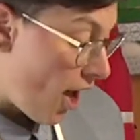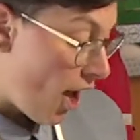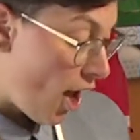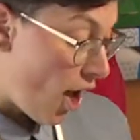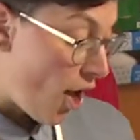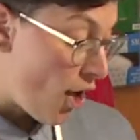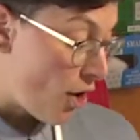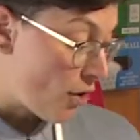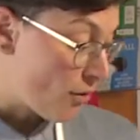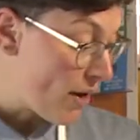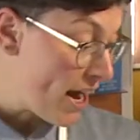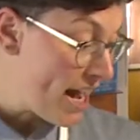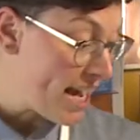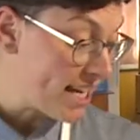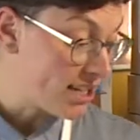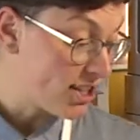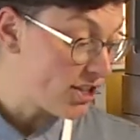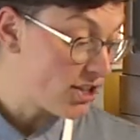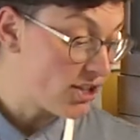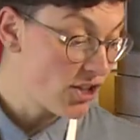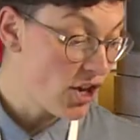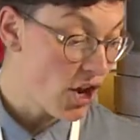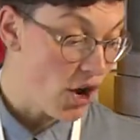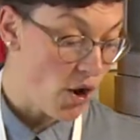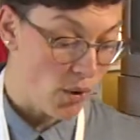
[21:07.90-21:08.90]
All right,
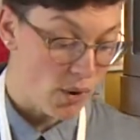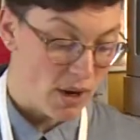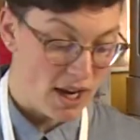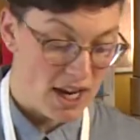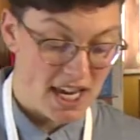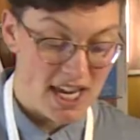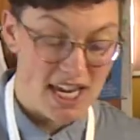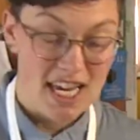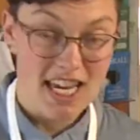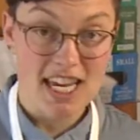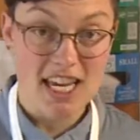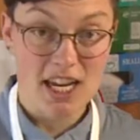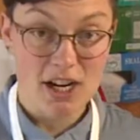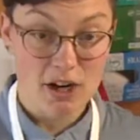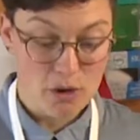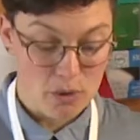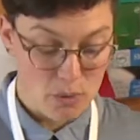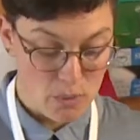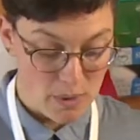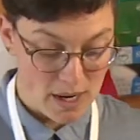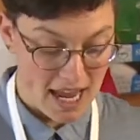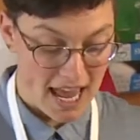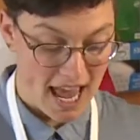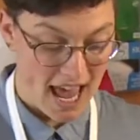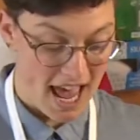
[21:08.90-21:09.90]
so here
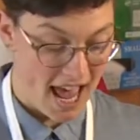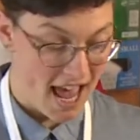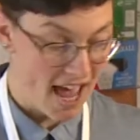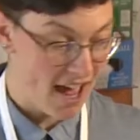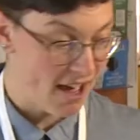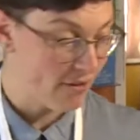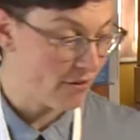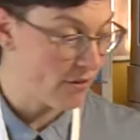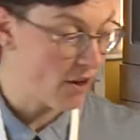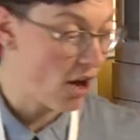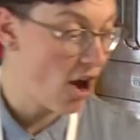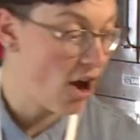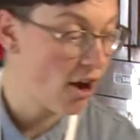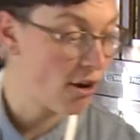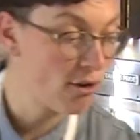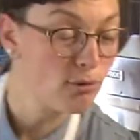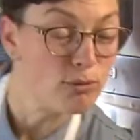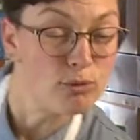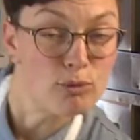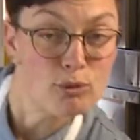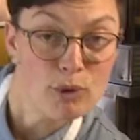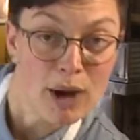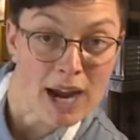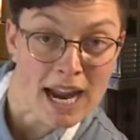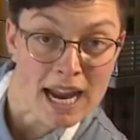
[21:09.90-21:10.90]
we have our
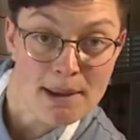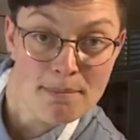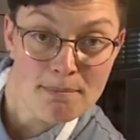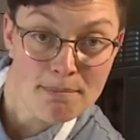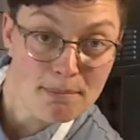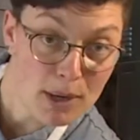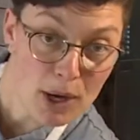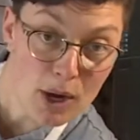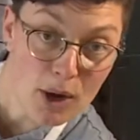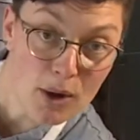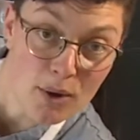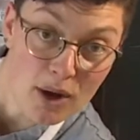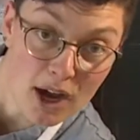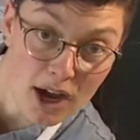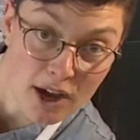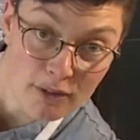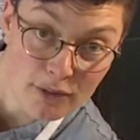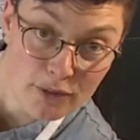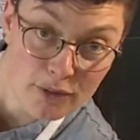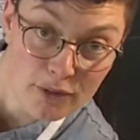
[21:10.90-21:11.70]
rainbow of